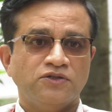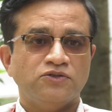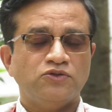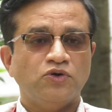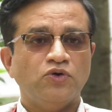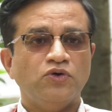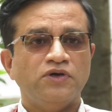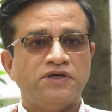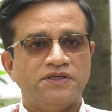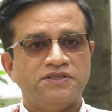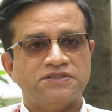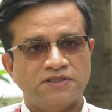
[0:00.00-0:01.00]
though it
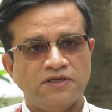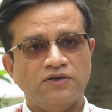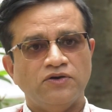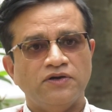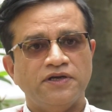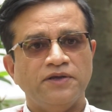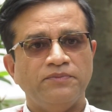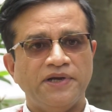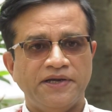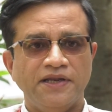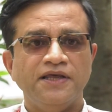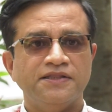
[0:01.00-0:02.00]
is still not a
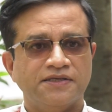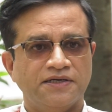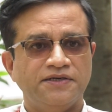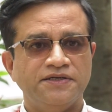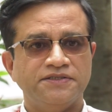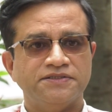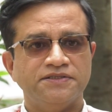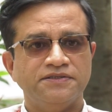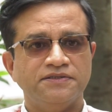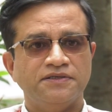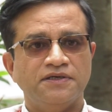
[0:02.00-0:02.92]
mental health condition.